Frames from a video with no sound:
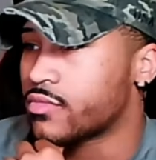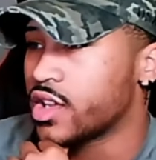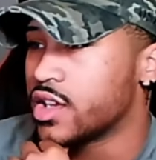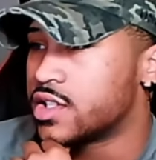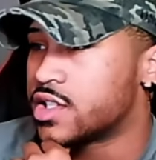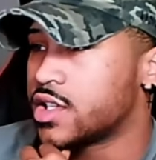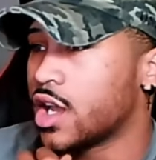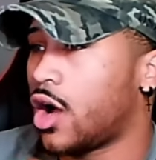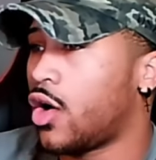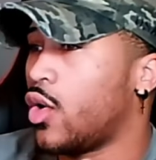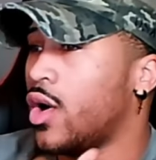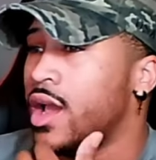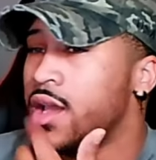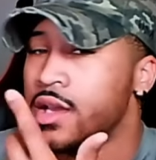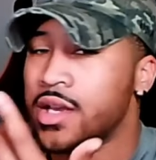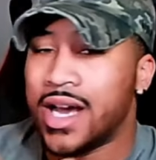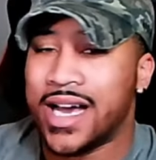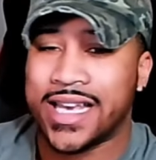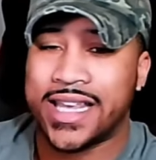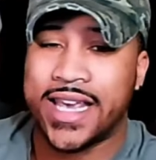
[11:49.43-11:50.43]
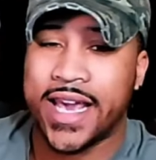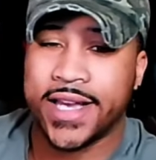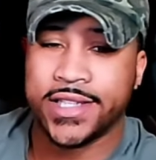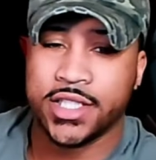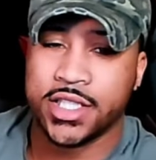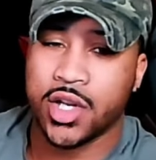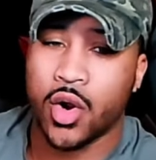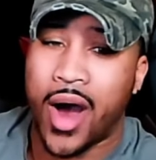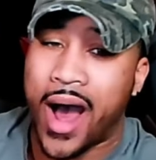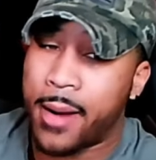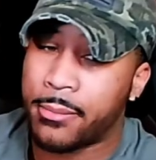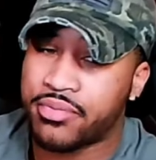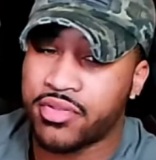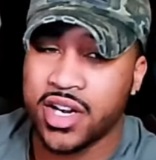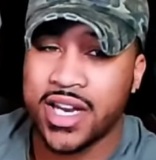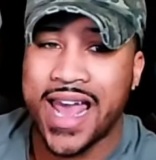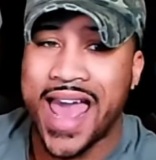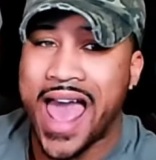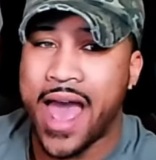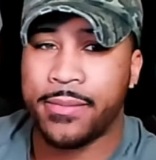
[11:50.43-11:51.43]
So again, you know, I'm
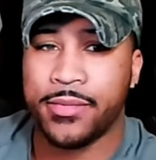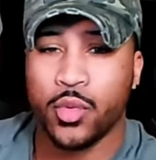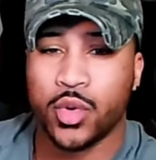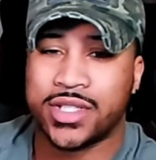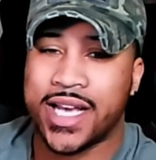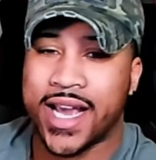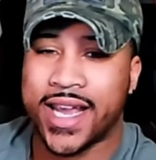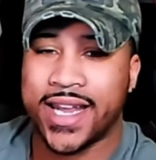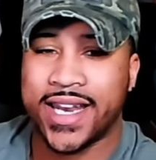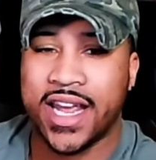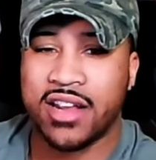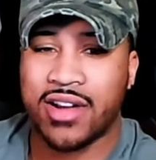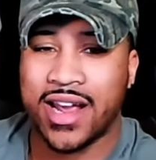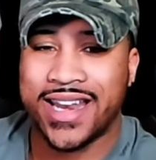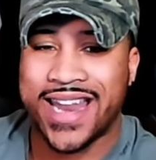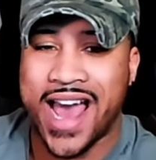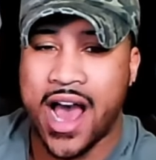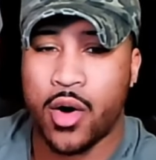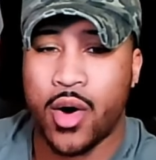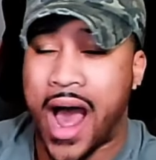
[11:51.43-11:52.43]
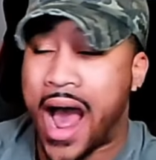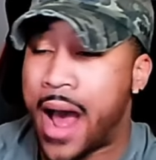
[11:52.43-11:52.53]
pretty happy with Tekken 8 right now.